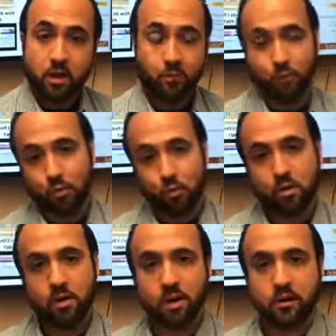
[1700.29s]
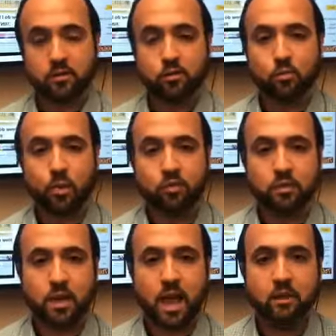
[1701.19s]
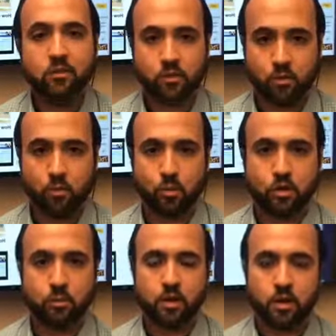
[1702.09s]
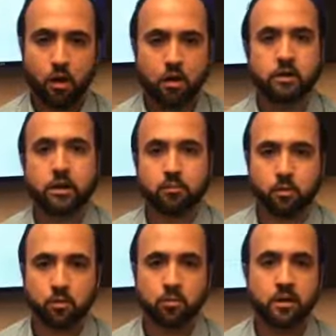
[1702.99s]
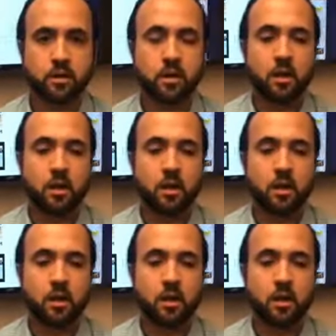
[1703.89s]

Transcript: If you were in a situation last year where you were hit hard, like Berwyn,